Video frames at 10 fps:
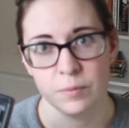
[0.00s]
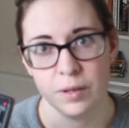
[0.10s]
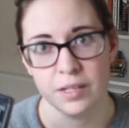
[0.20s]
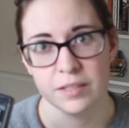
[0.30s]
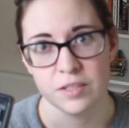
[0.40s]

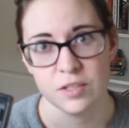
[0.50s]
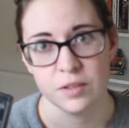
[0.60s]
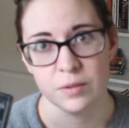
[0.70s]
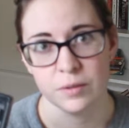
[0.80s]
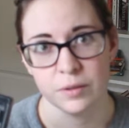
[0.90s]
1,
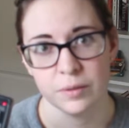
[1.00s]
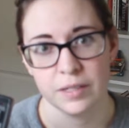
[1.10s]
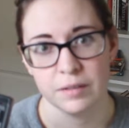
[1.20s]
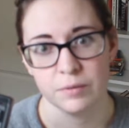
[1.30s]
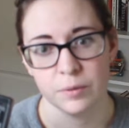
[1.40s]
2,
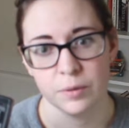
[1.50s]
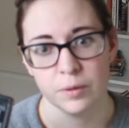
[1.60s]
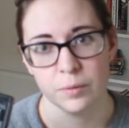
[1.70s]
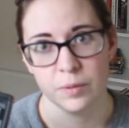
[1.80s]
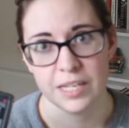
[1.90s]
3,
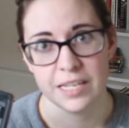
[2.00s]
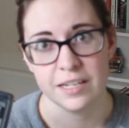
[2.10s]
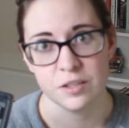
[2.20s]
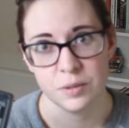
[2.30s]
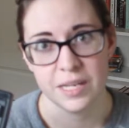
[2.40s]
4, 1 and
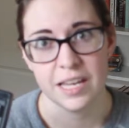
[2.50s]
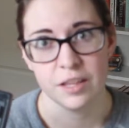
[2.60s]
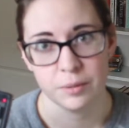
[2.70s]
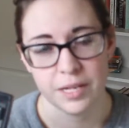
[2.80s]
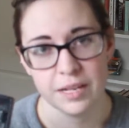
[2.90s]
a 2 and
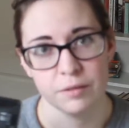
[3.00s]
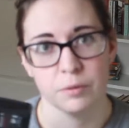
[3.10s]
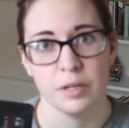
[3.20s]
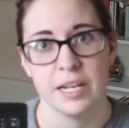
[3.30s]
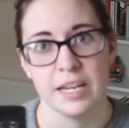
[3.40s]
a 3 and a
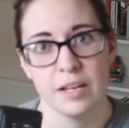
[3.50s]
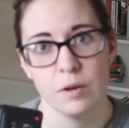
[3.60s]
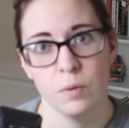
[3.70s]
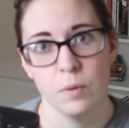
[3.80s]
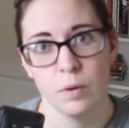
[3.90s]
4 and a,
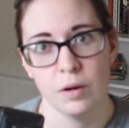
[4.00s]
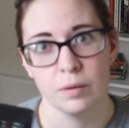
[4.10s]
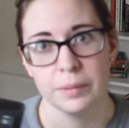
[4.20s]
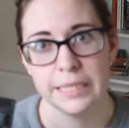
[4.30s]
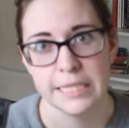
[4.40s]

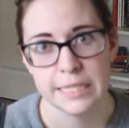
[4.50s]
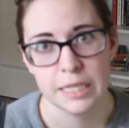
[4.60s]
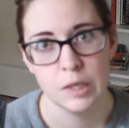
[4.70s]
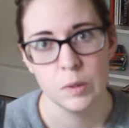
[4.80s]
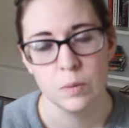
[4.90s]
or really
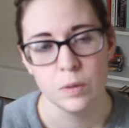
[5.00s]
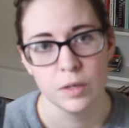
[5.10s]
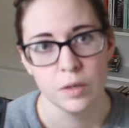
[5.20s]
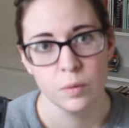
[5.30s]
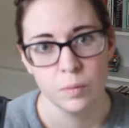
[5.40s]
slow.
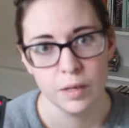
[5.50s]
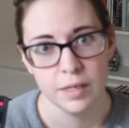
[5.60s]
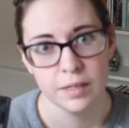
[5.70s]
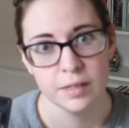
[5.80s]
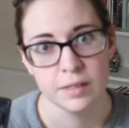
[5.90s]
1,
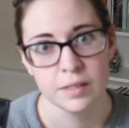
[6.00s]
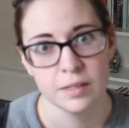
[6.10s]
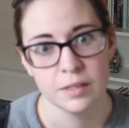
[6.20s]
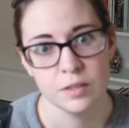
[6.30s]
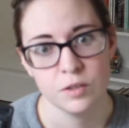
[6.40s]

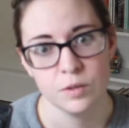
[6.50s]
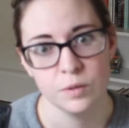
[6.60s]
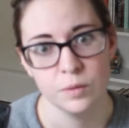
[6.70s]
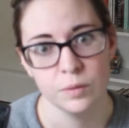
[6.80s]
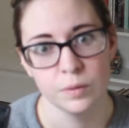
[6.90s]
2,
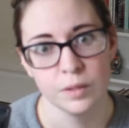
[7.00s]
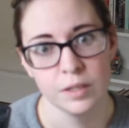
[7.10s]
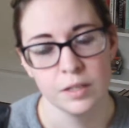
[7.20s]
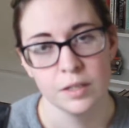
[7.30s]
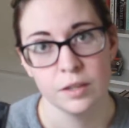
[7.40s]

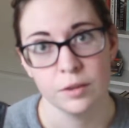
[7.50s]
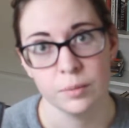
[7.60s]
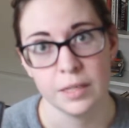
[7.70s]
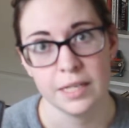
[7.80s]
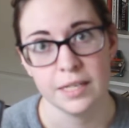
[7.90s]

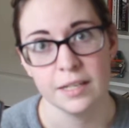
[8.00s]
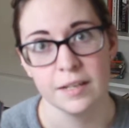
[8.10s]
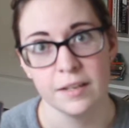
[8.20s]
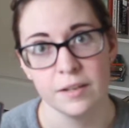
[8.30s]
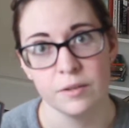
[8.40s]
3,
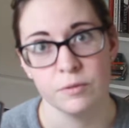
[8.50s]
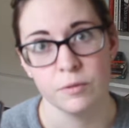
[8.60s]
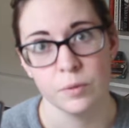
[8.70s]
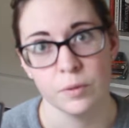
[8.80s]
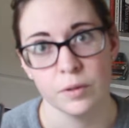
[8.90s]

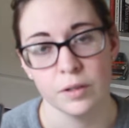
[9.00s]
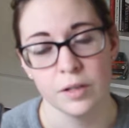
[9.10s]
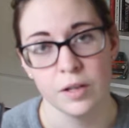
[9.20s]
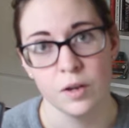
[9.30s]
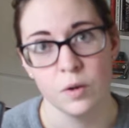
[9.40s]
4,
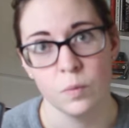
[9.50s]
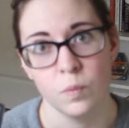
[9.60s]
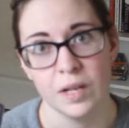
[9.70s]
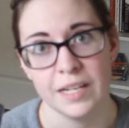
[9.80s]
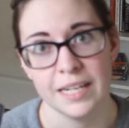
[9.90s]

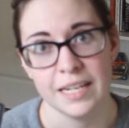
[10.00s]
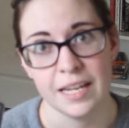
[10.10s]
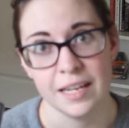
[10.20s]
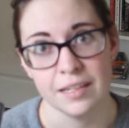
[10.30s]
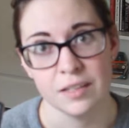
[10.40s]
1
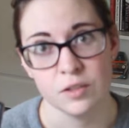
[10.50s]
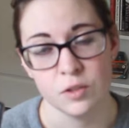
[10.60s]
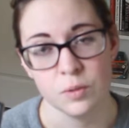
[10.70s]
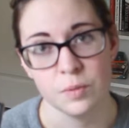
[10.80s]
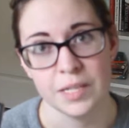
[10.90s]
and a
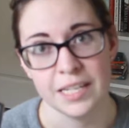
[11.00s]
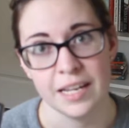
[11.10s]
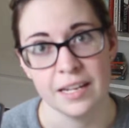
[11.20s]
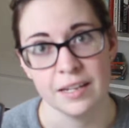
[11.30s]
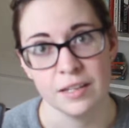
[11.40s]
2
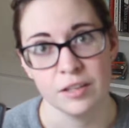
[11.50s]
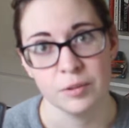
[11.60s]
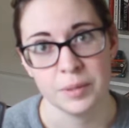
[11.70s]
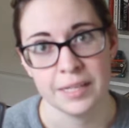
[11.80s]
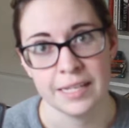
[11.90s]
and a
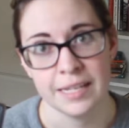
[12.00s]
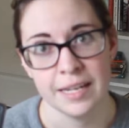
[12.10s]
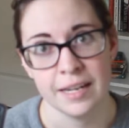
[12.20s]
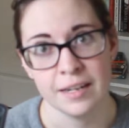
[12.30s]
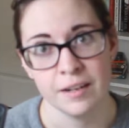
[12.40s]
3
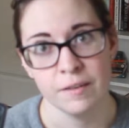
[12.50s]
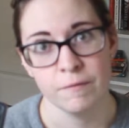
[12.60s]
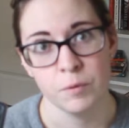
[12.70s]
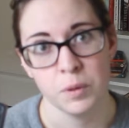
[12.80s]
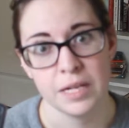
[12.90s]
and a
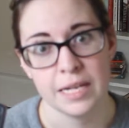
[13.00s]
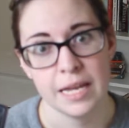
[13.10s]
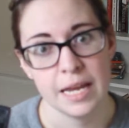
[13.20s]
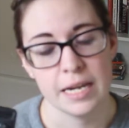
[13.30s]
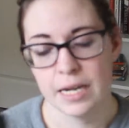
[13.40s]
4
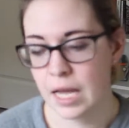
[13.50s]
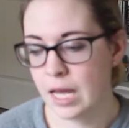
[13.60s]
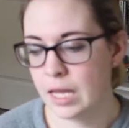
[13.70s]
and a.